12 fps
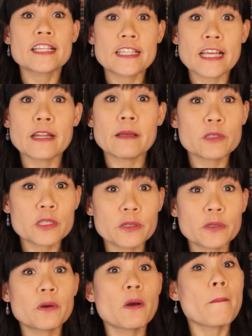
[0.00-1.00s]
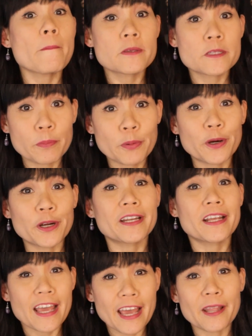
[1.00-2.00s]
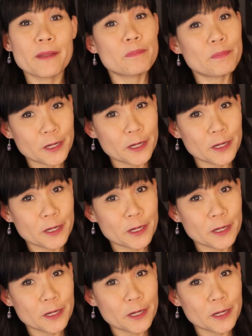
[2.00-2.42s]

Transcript: send them to support at